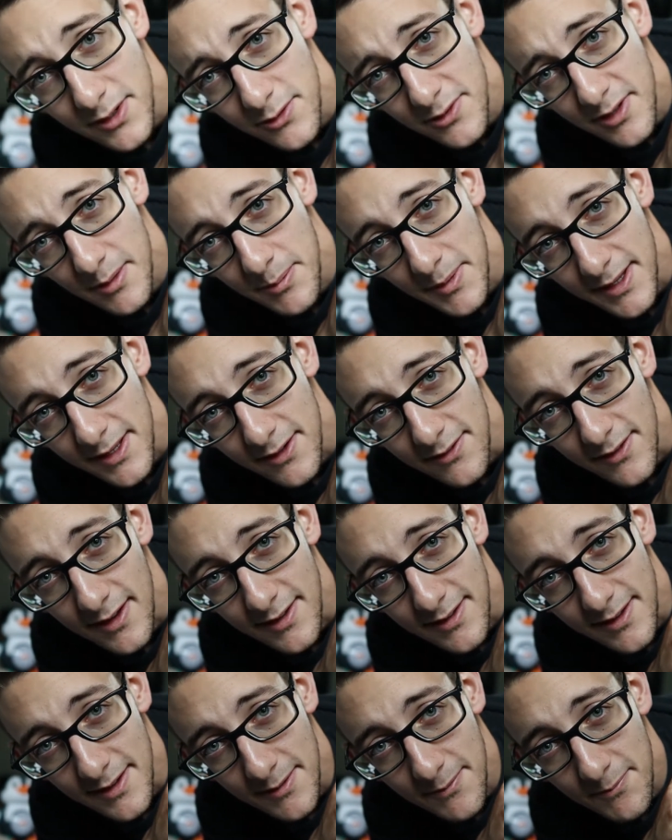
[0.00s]
do something
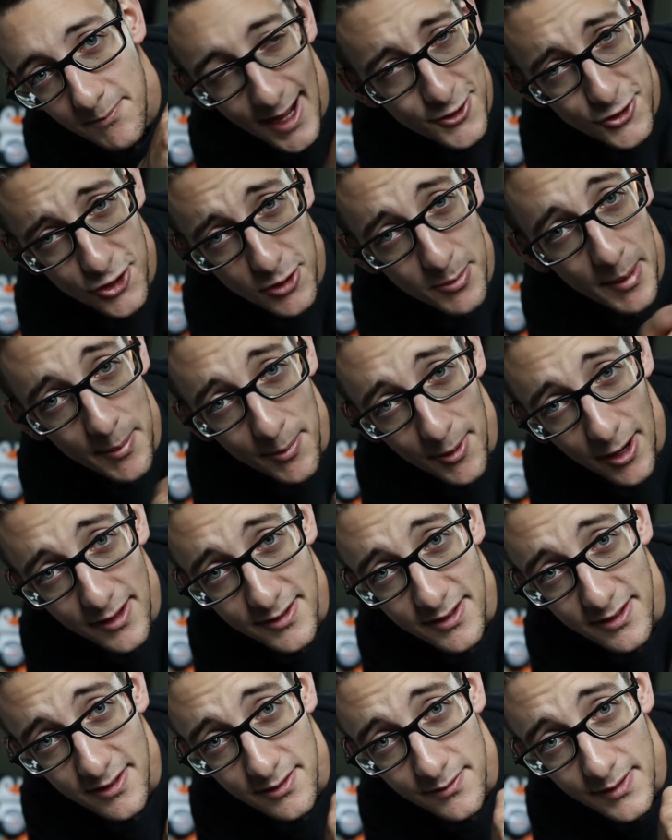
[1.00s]
interesting, I'll show my
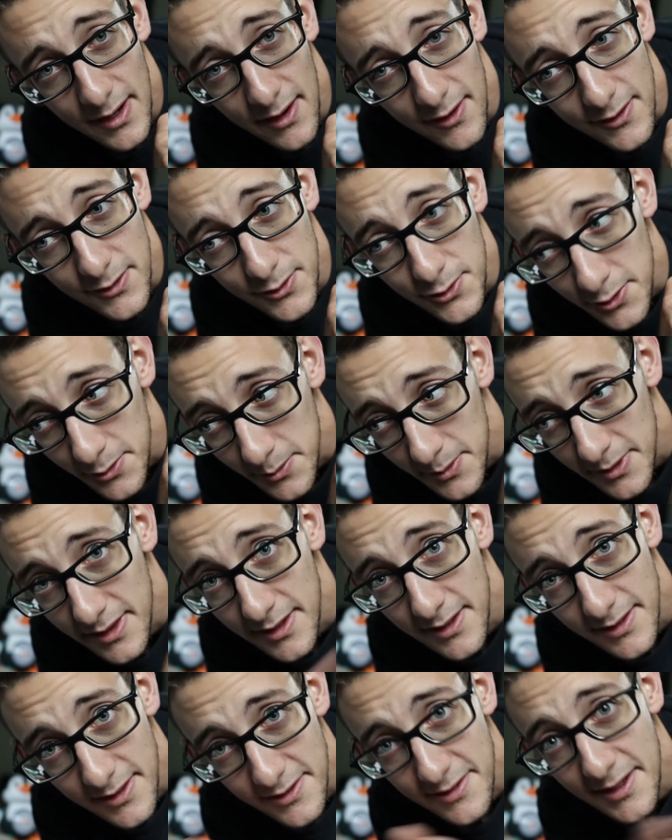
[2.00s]
process of how I do it with
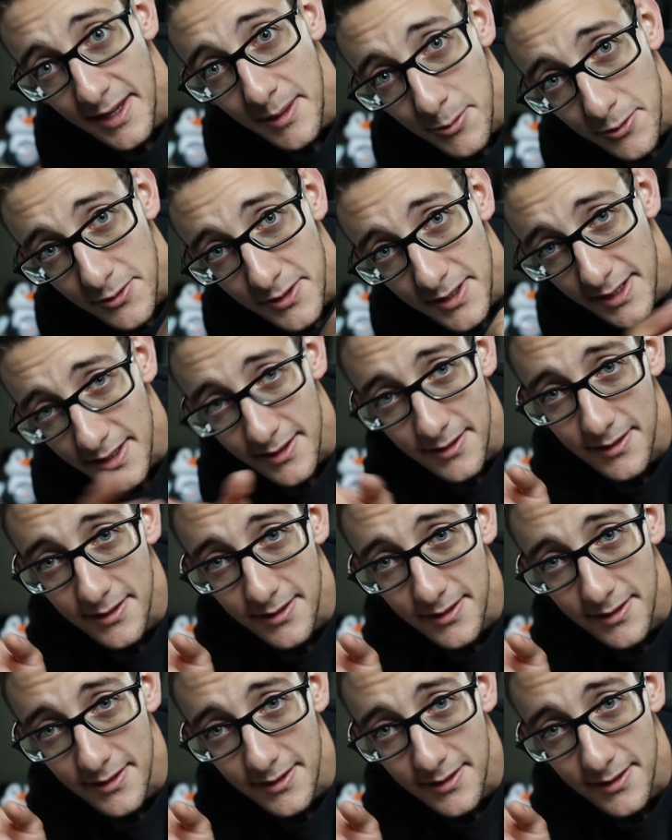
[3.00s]
a disabled kid.